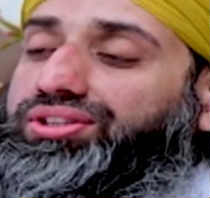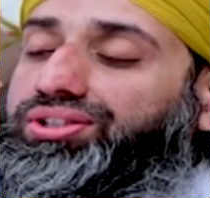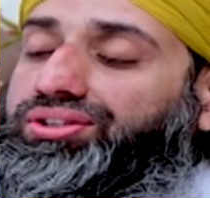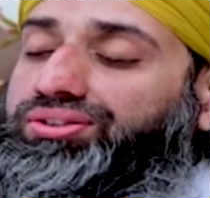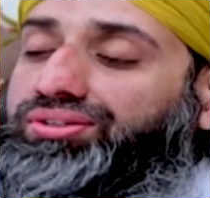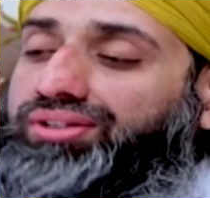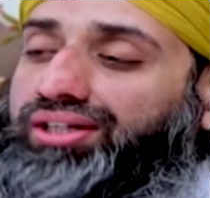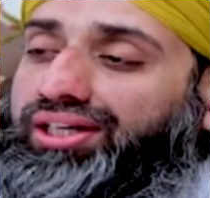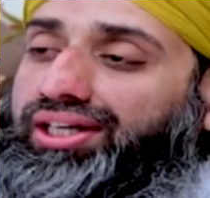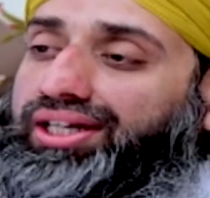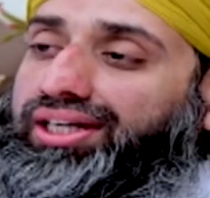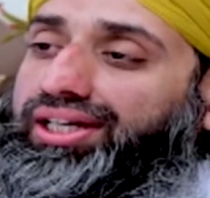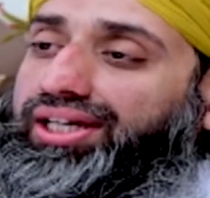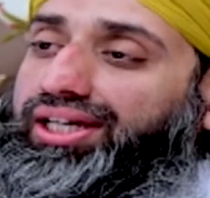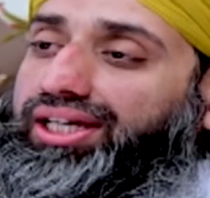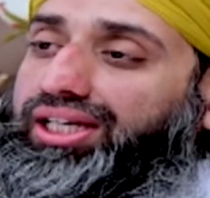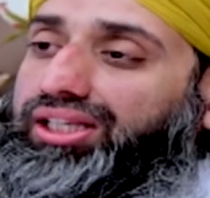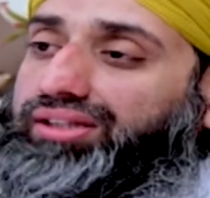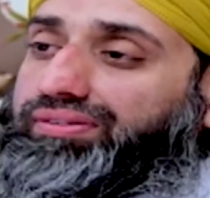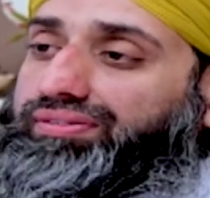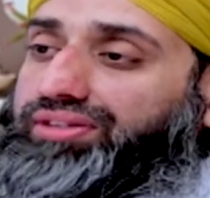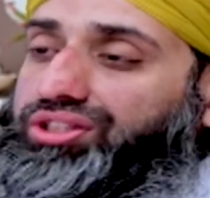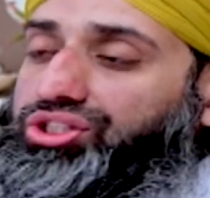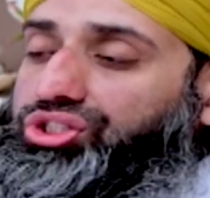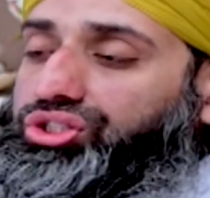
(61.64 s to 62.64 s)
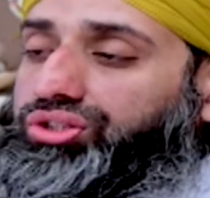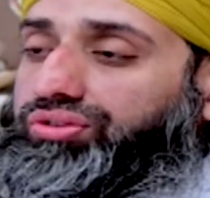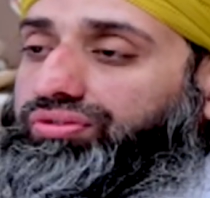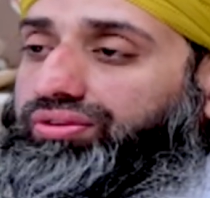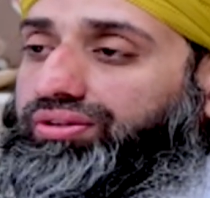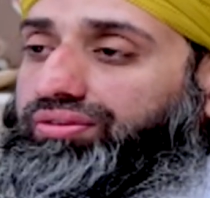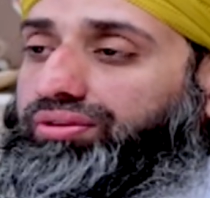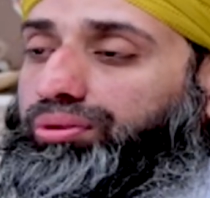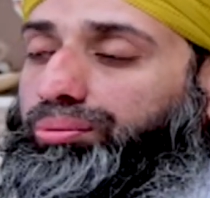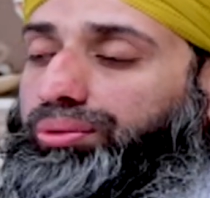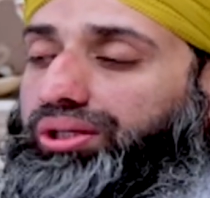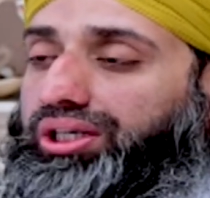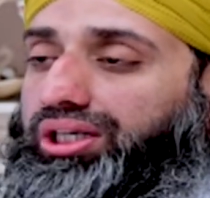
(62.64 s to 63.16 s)
for you in which
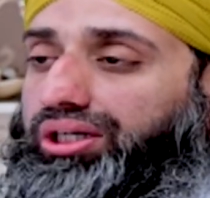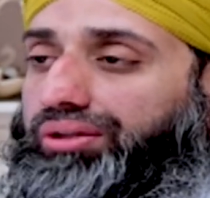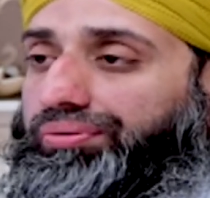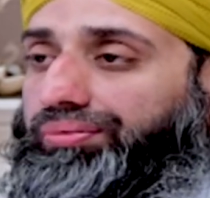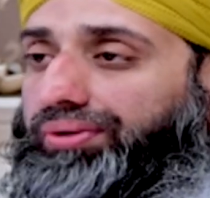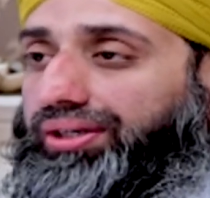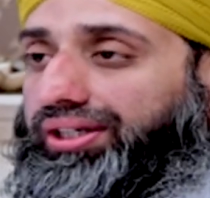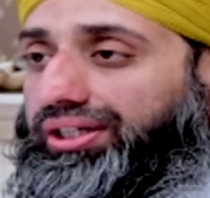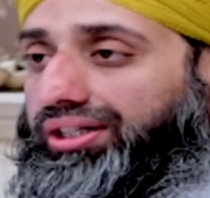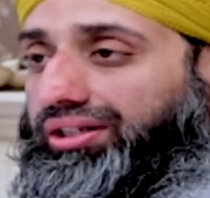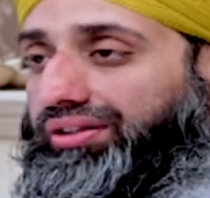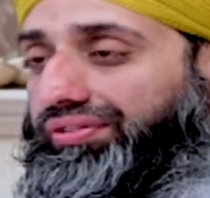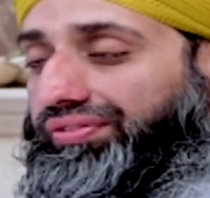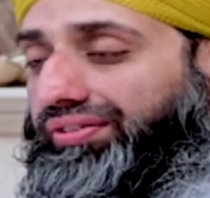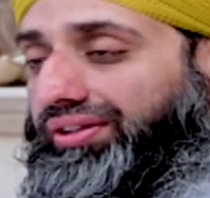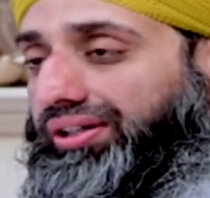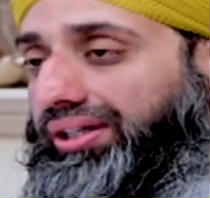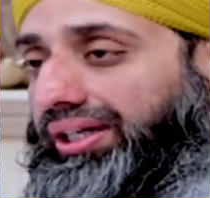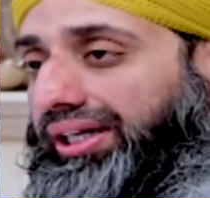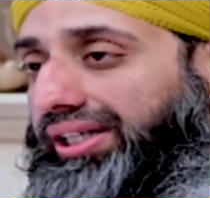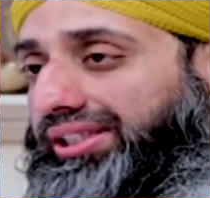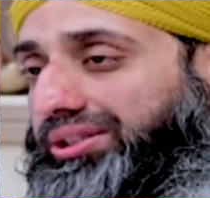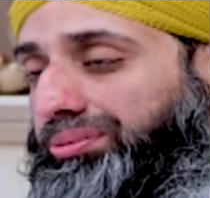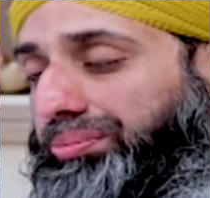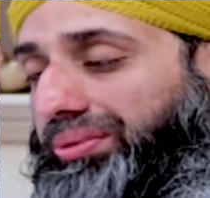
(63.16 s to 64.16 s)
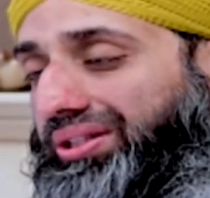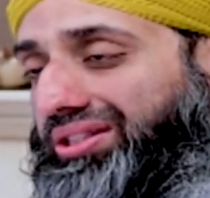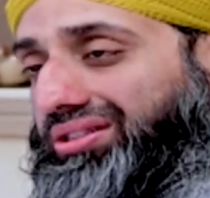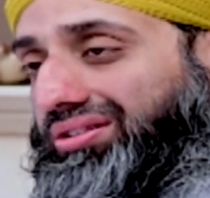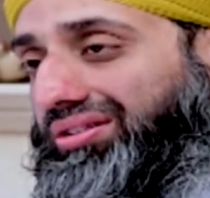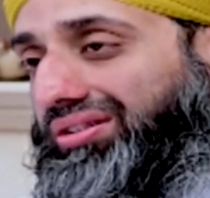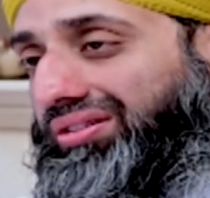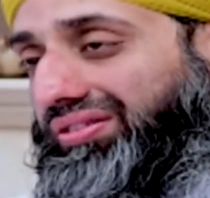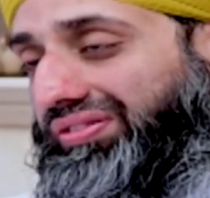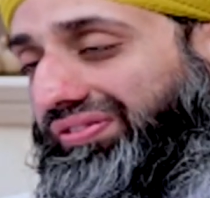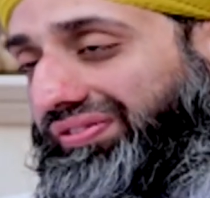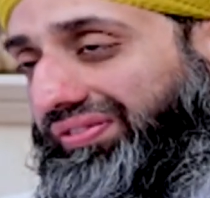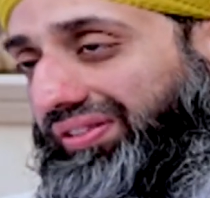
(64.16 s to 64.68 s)
we will be covering different aspects
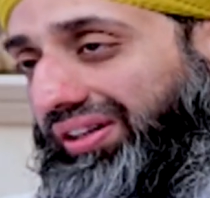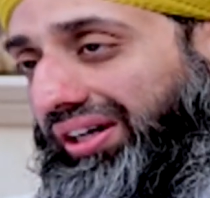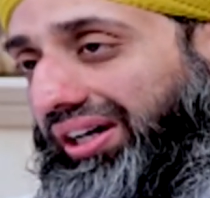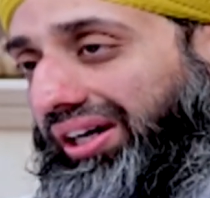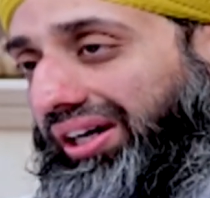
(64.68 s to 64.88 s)
of